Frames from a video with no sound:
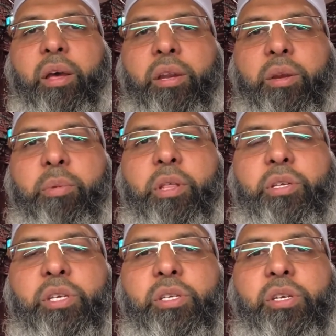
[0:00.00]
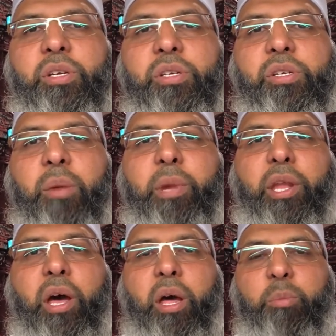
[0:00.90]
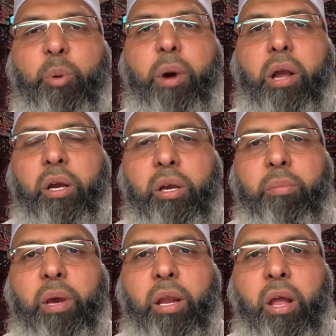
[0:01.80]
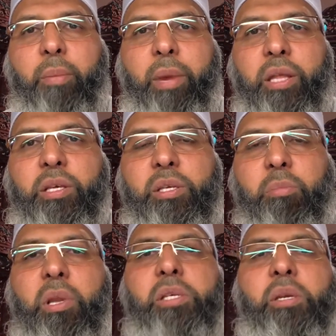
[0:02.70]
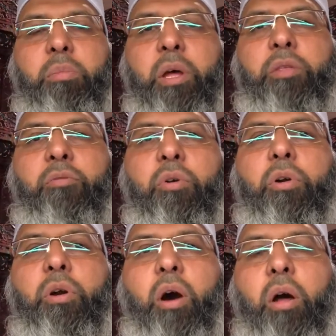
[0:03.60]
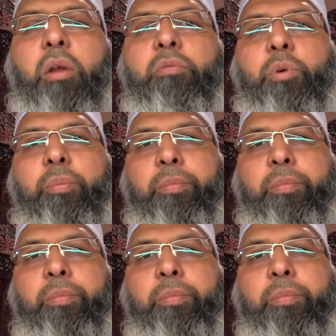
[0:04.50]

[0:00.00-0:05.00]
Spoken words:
Dear brothers and sisters, Ramadan Mubarak. May Allah make this a blessed month for all of you.